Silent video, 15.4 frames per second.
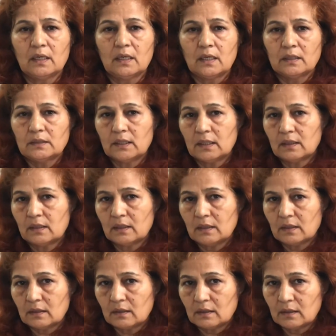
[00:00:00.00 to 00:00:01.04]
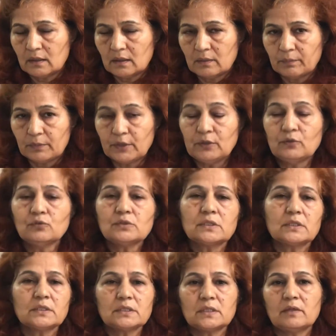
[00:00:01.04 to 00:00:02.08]
the
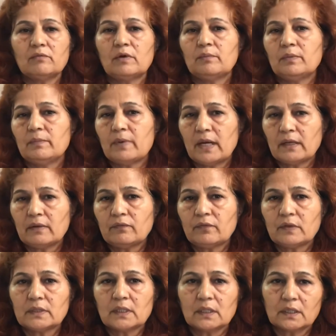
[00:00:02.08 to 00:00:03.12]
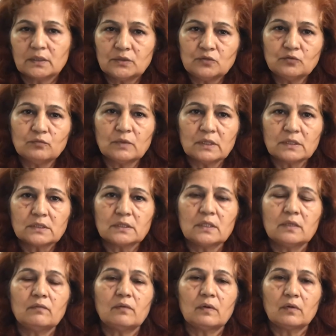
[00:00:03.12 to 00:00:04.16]
producers, they will be benefit. The consumers,
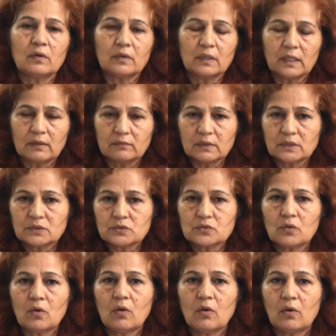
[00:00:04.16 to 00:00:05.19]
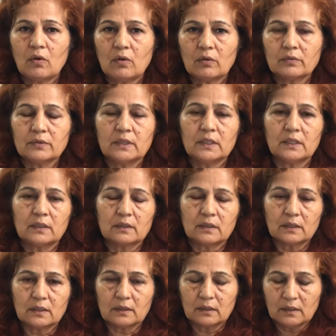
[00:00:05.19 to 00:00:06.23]
they will not have the stock,
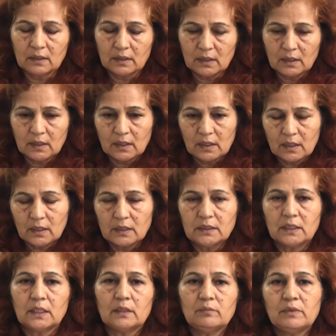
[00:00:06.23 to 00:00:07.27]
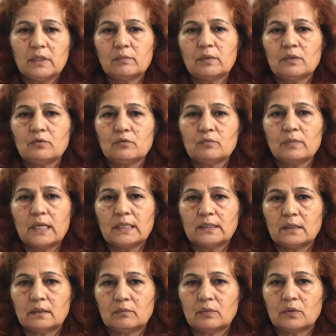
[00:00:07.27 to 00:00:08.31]
they can be able to buy
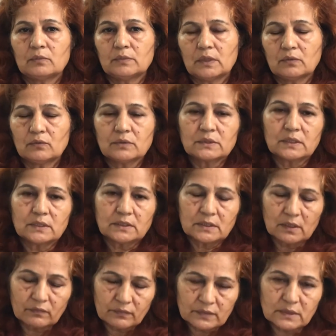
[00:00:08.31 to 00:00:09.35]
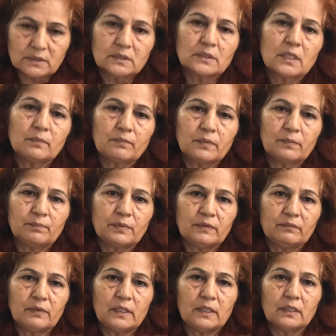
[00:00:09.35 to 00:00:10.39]
the number of the goods and services in the
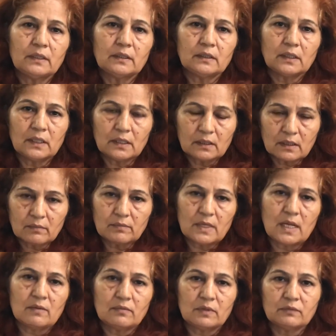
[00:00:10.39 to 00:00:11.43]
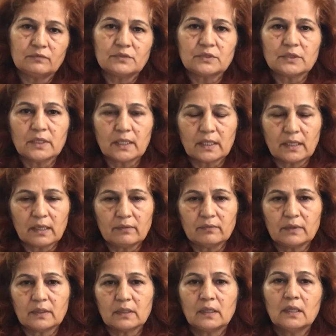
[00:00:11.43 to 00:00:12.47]
prevailing income level which they are
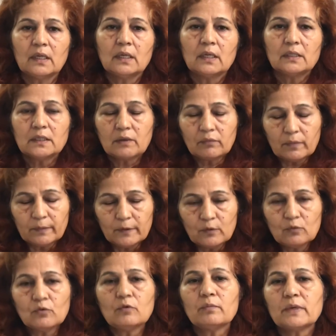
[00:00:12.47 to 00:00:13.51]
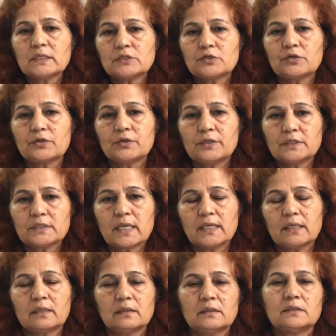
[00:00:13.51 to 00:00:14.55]
having. There will be no much trade
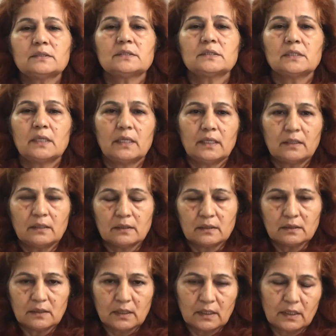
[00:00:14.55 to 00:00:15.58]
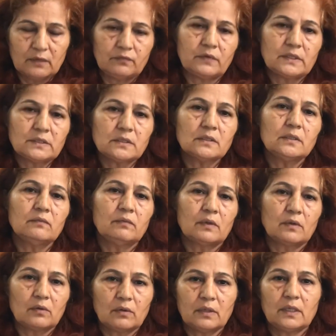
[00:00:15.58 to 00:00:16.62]
cycles, and the investor, they will
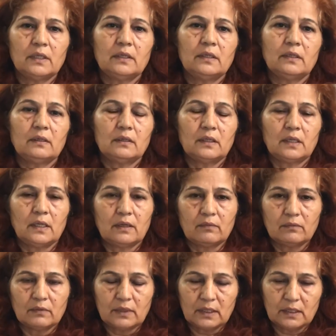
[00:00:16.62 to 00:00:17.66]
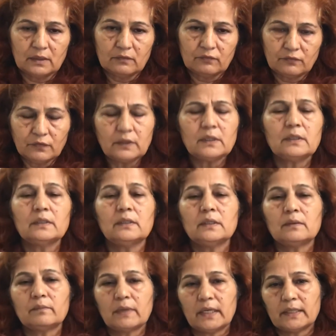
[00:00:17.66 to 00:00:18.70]
not have any fear in
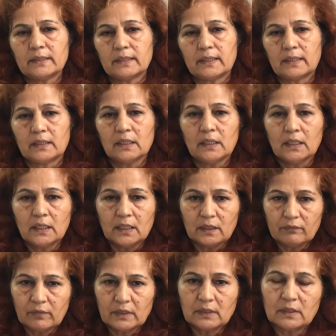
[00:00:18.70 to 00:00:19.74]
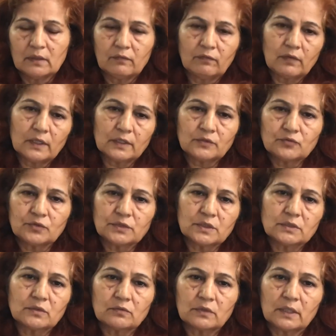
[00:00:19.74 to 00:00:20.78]
their mind that when the
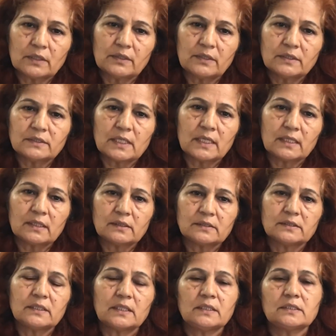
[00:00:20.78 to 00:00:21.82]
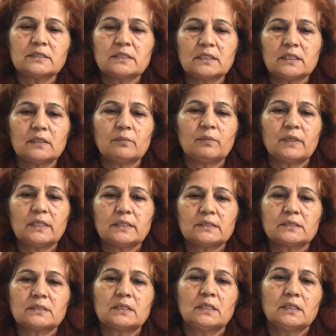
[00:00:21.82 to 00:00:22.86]
fluctuations of the trade cycles that is taking
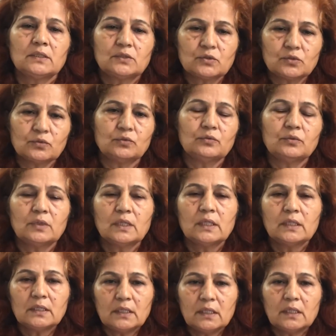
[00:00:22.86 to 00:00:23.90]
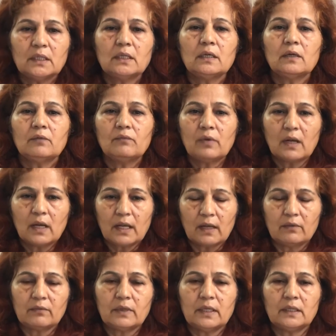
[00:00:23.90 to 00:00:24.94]
place, so they will
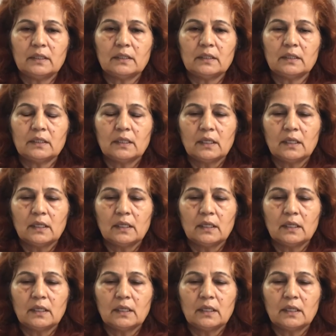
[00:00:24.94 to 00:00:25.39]
have any